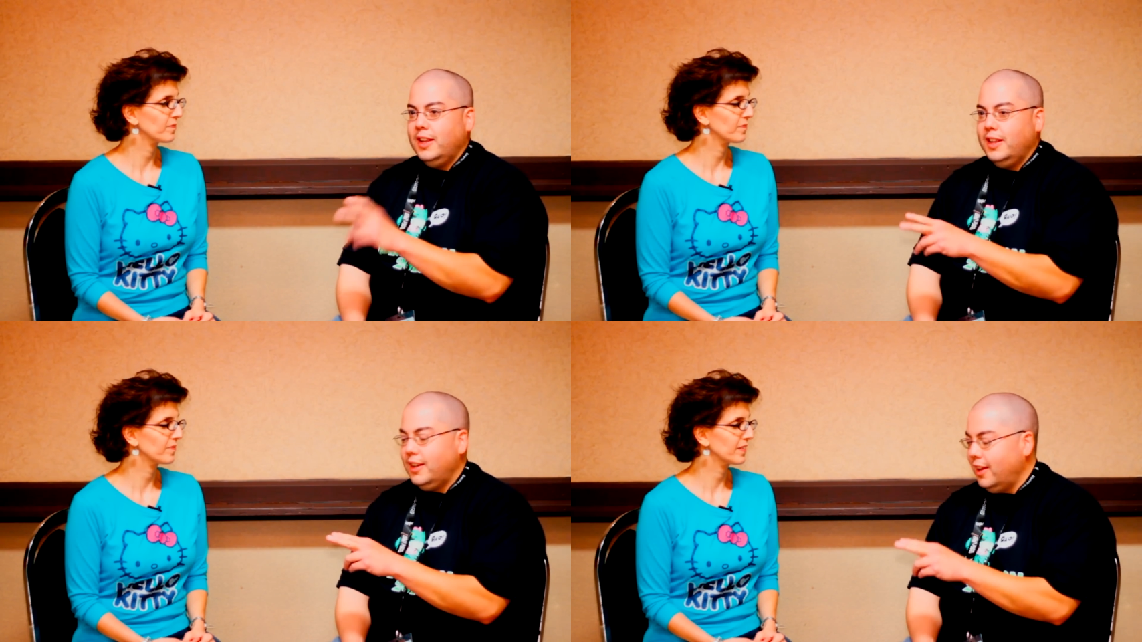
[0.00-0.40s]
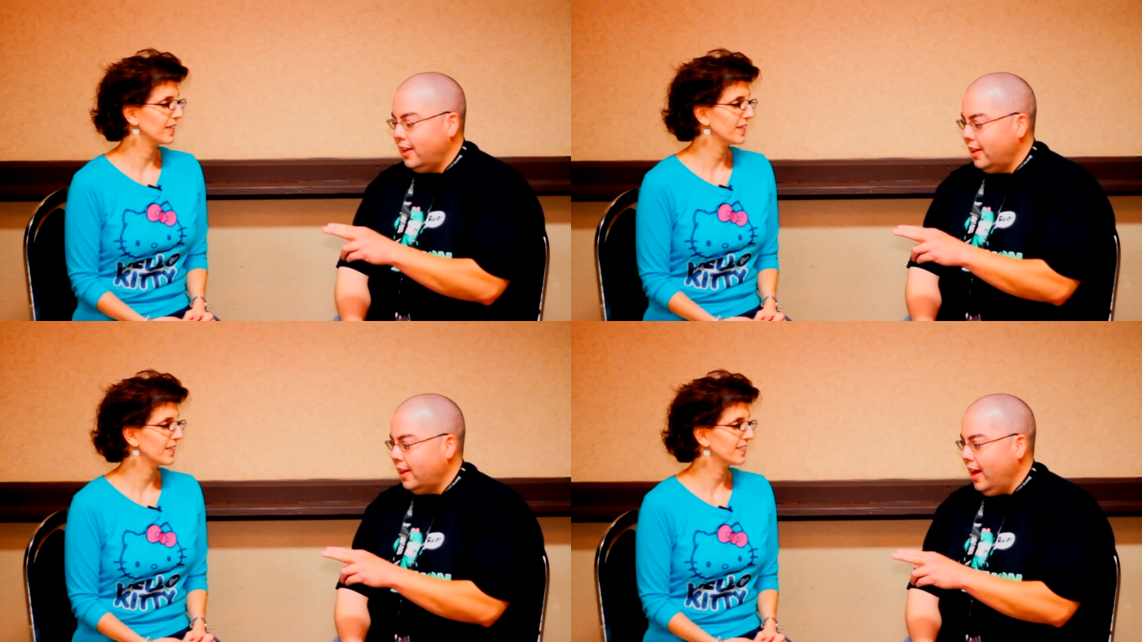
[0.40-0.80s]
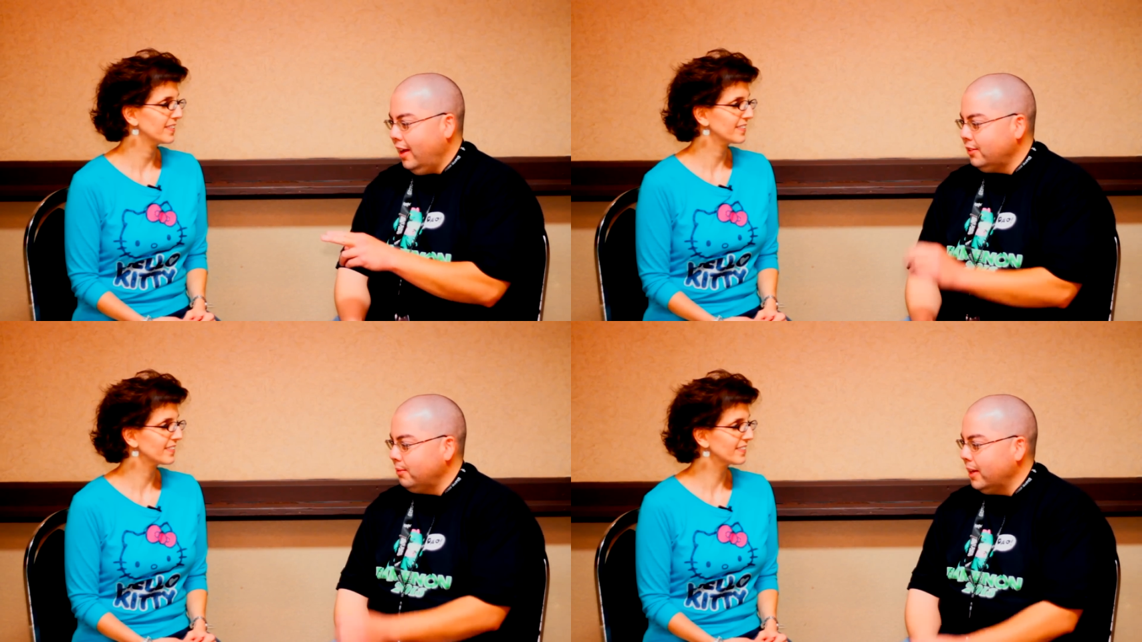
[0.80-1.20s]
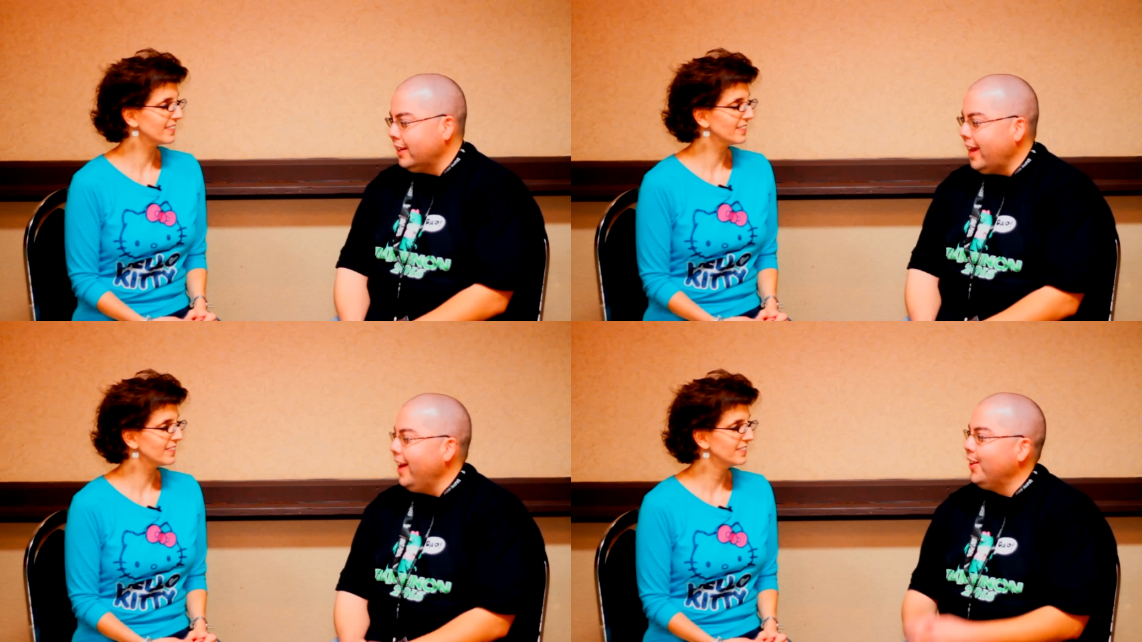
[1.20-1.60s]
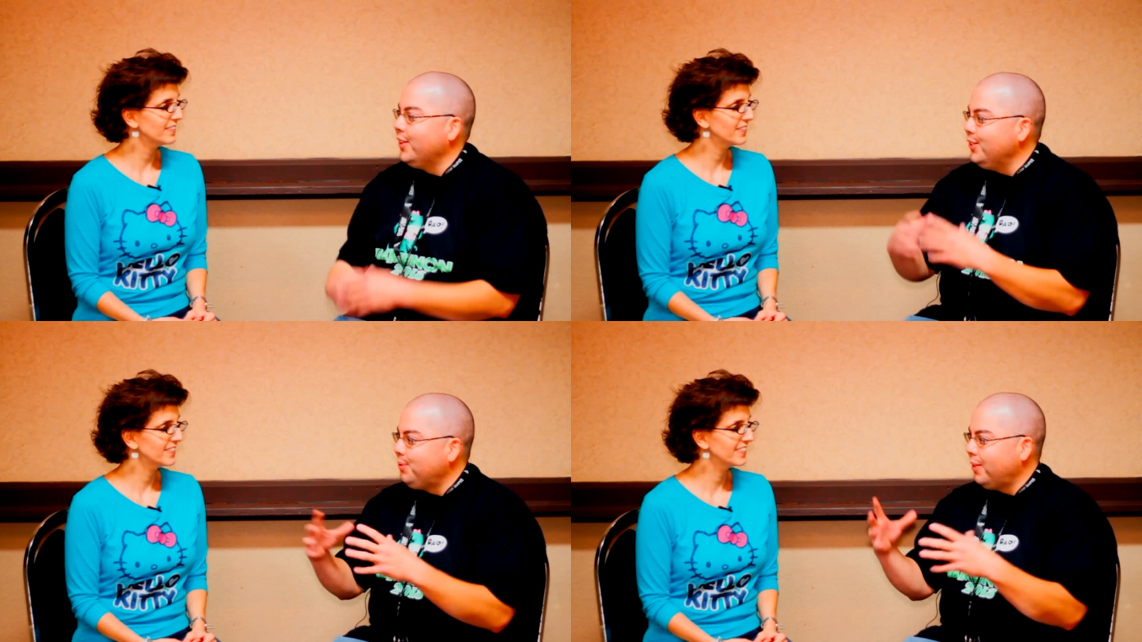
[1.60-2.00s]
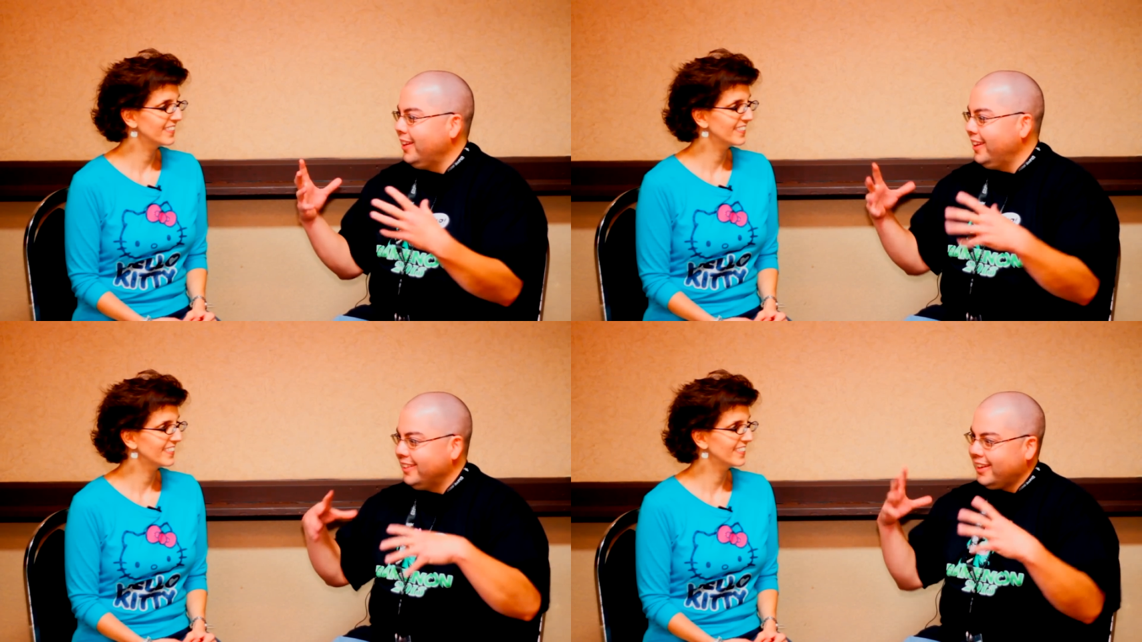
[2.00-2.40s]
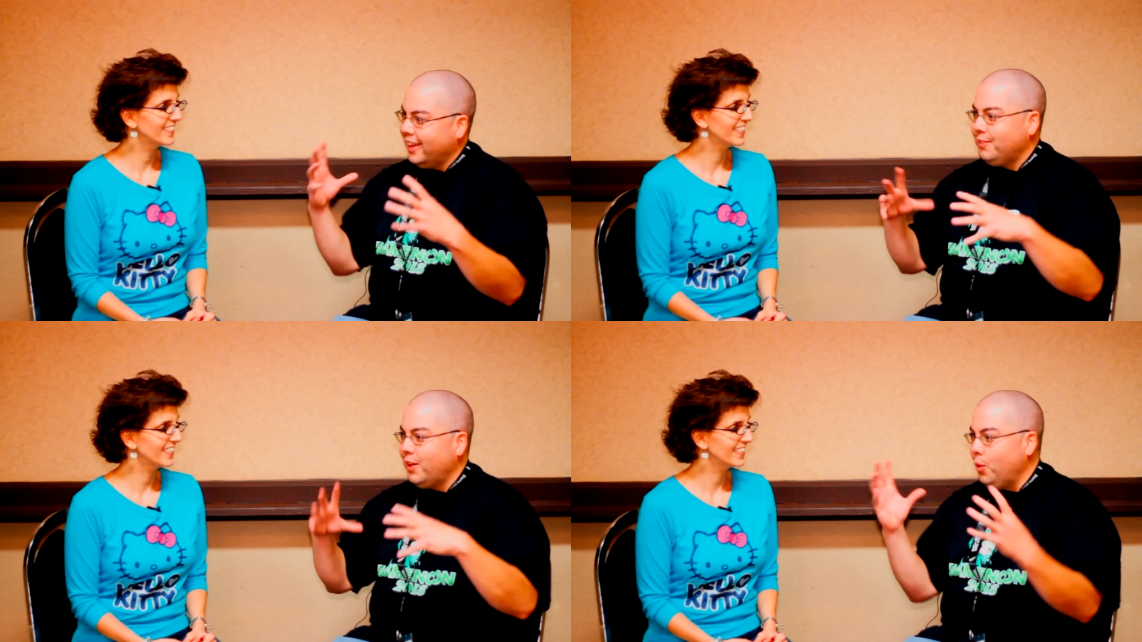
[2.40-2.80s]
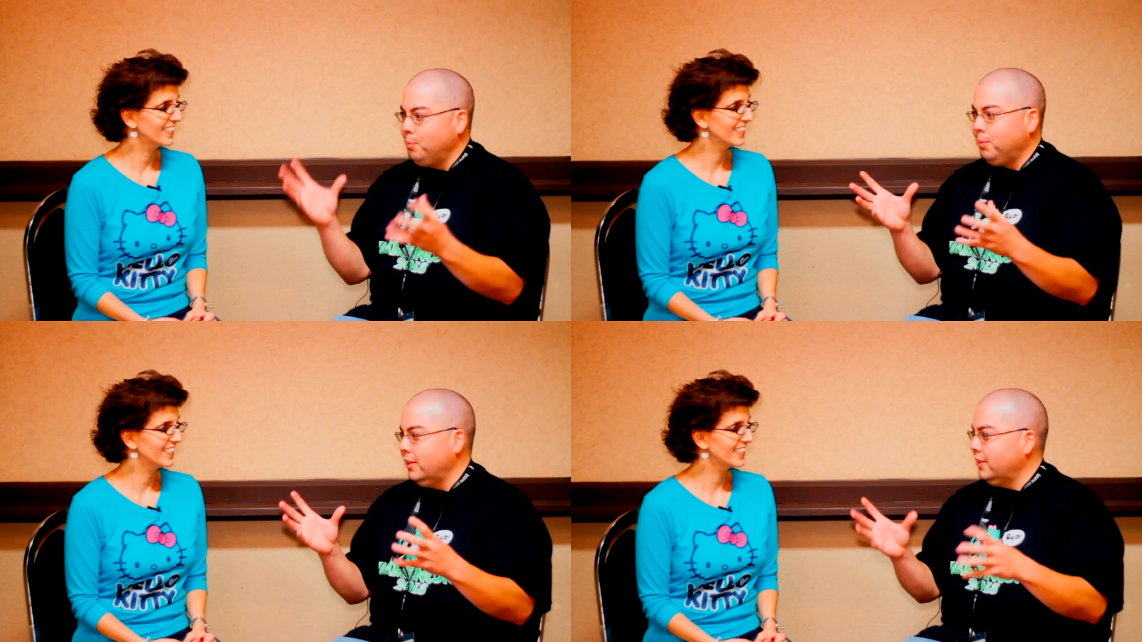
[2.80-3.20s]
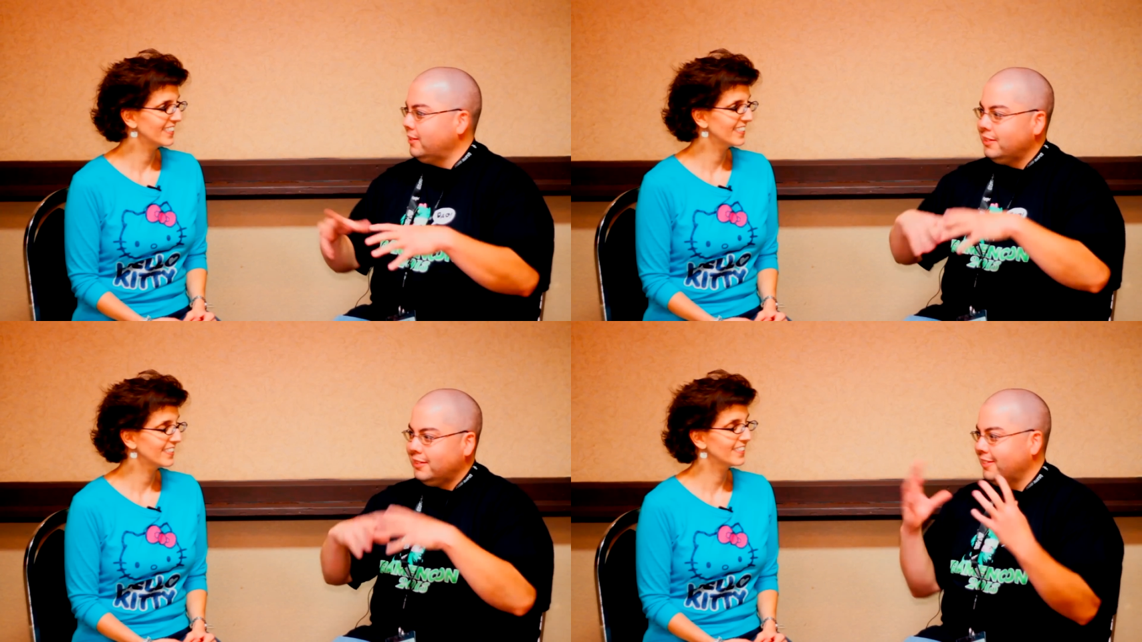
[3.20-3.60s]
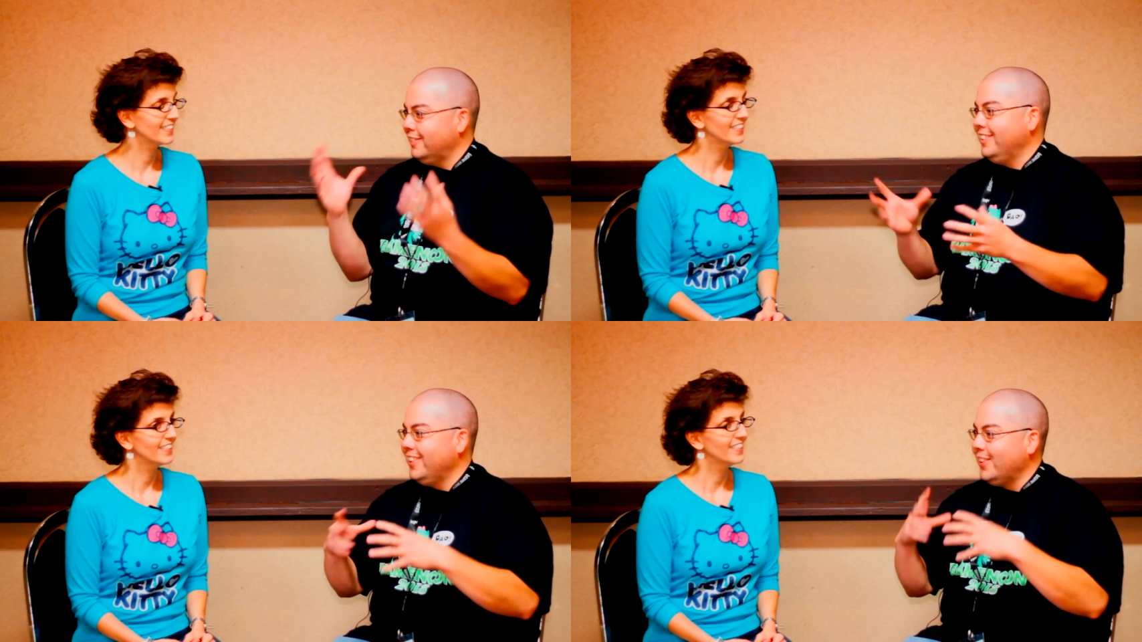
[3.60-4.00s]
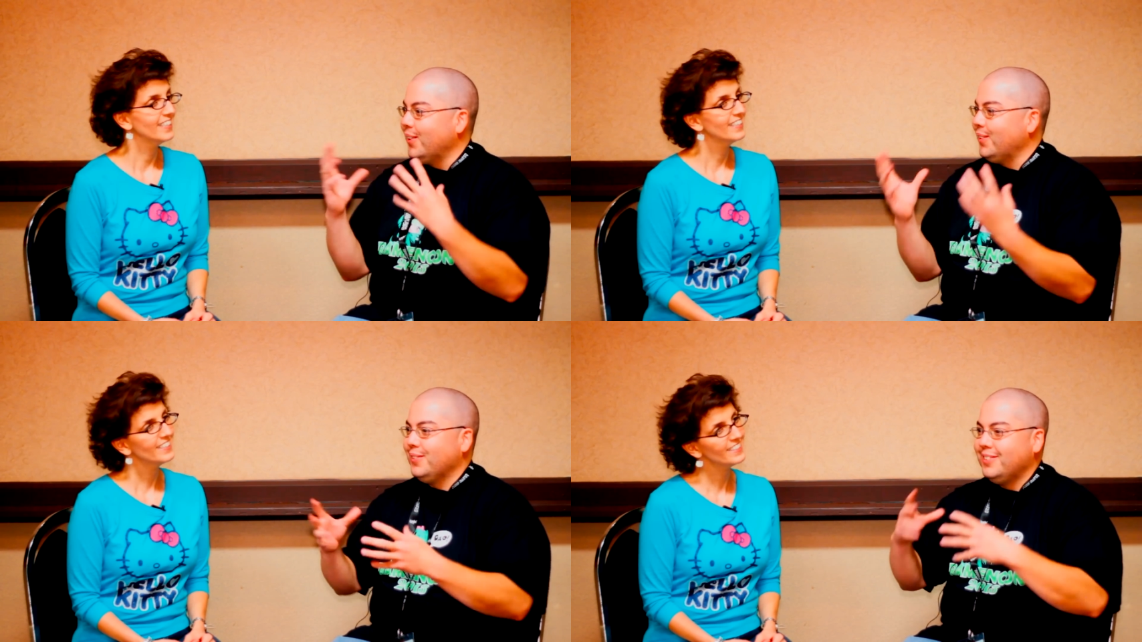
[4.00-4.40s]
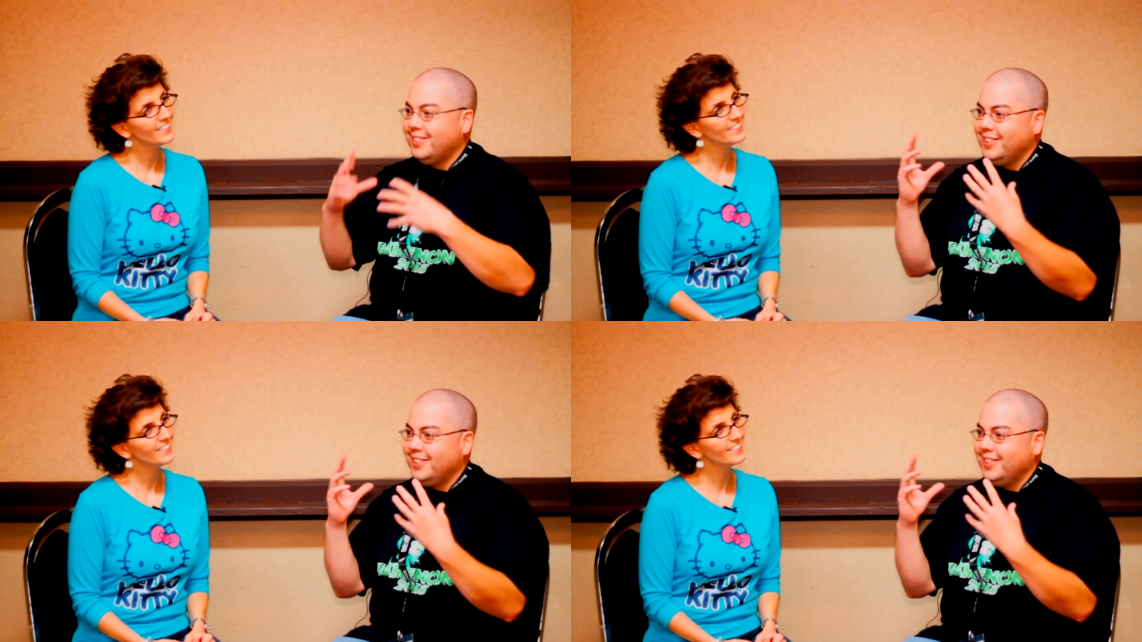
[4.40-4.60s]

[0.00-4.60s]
Speaker 1: In uh, Azumanga Daioh, you play kind of a hopeless, you know,